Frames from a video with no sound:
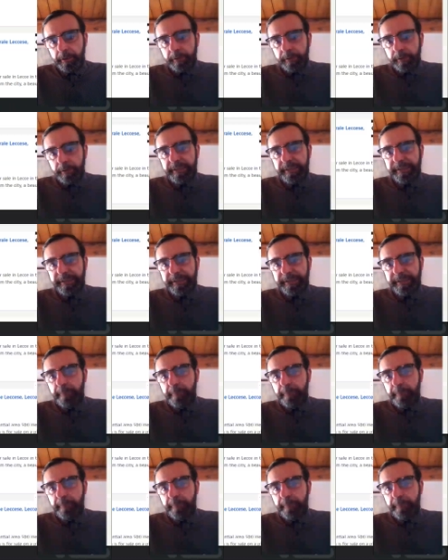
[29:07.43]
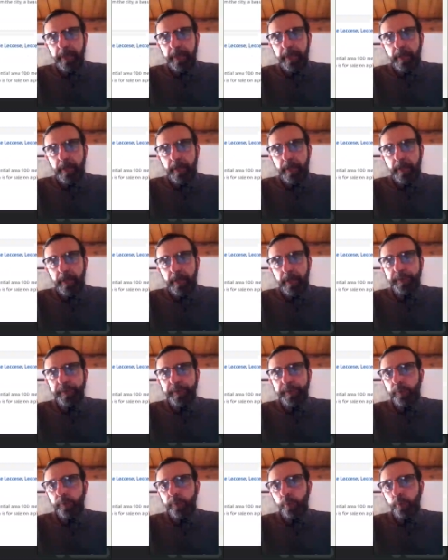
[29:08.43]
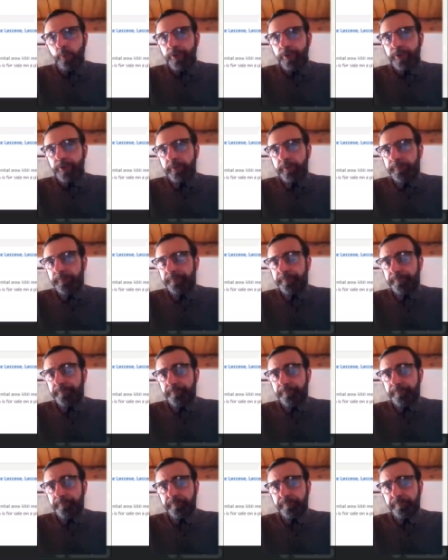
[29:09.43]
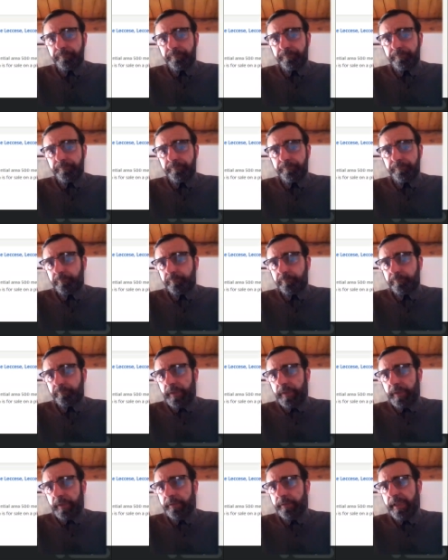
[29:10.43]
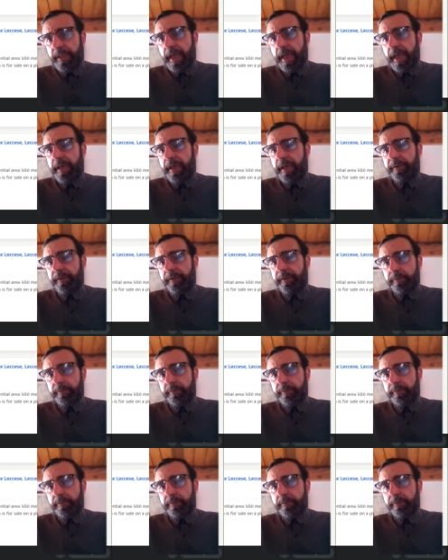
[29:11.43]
this can be a good solution. Then